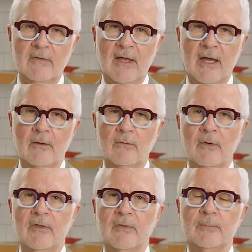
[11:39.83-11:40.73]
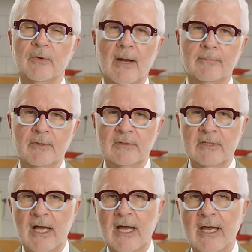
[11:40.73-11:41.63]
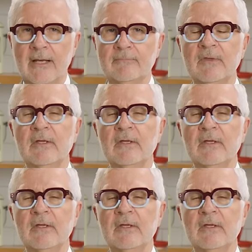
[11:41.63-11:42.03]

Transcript: that with a proper diet,